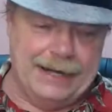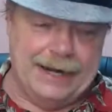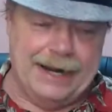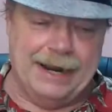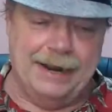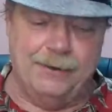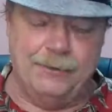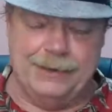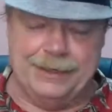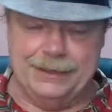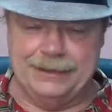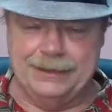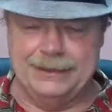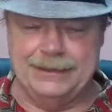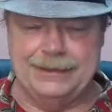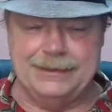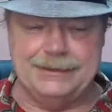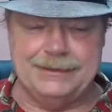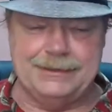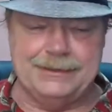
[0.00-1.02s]
now, at
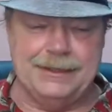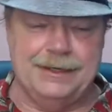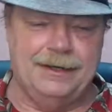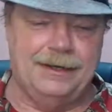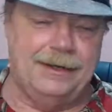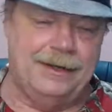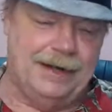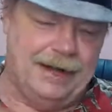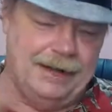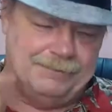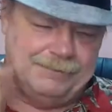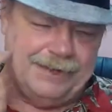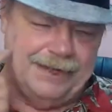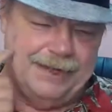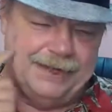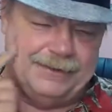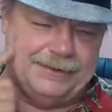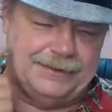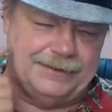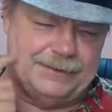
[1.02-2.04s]
least. I've
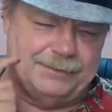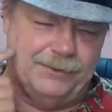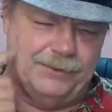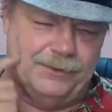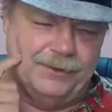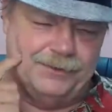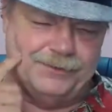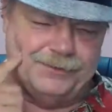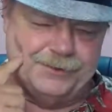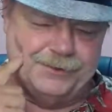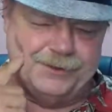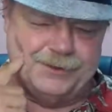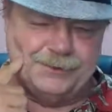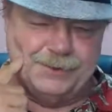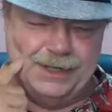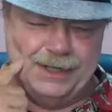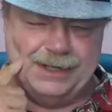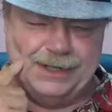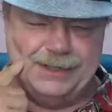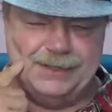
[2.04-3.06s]
got some oral
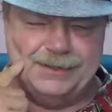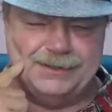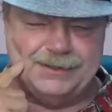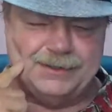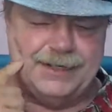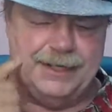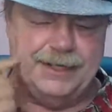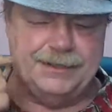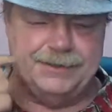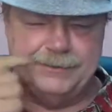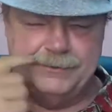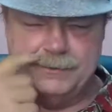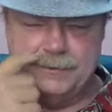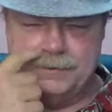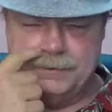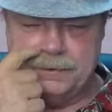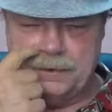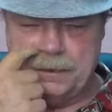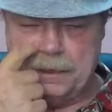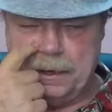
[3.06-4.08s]
surgery I need to
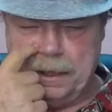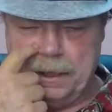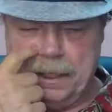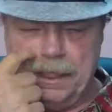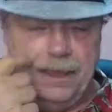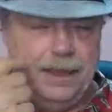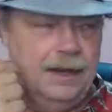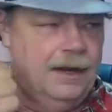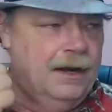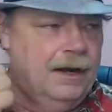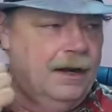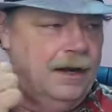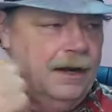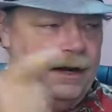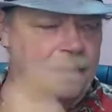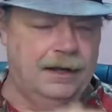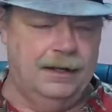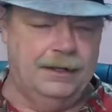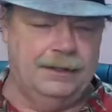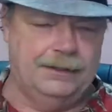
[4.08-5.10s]
schedule.
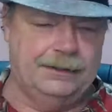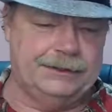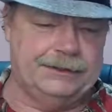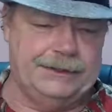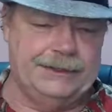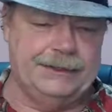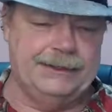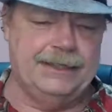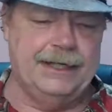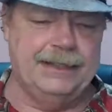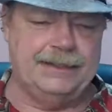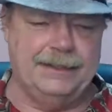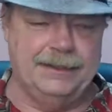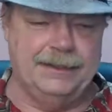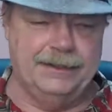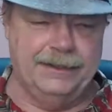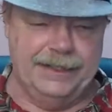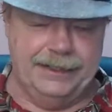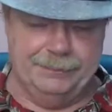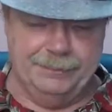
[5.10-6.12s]
She's got
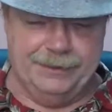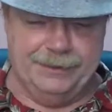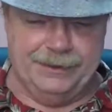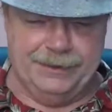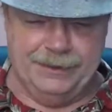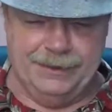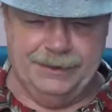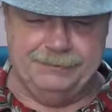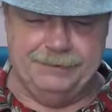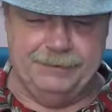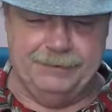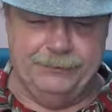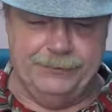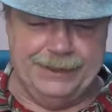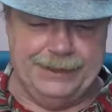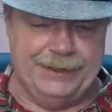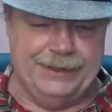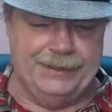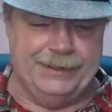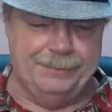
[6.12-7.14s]
the labor and delivery
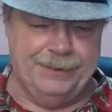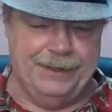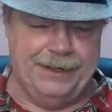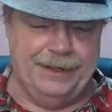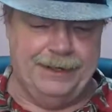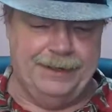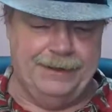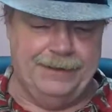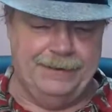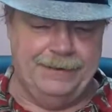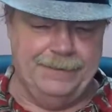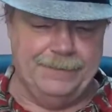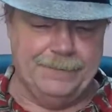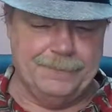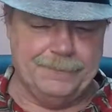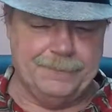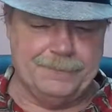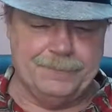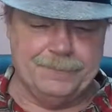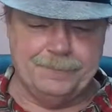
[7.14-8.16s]
we need to pay.
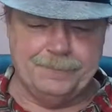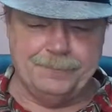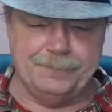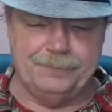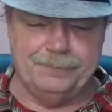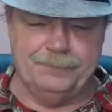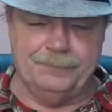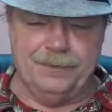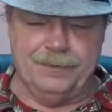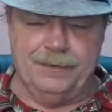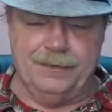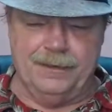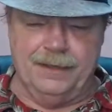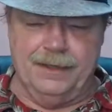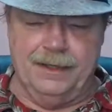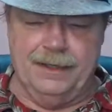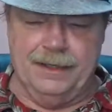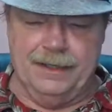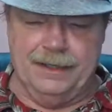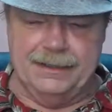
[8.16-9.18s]

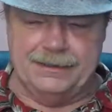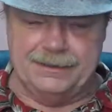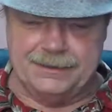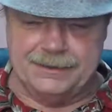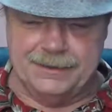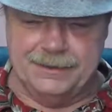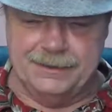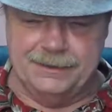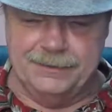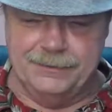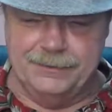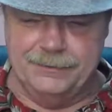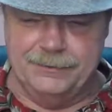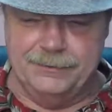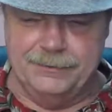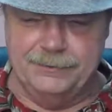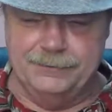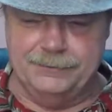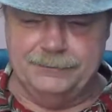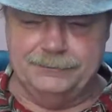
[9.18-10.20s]
And
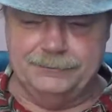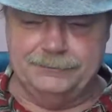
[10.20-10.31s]
so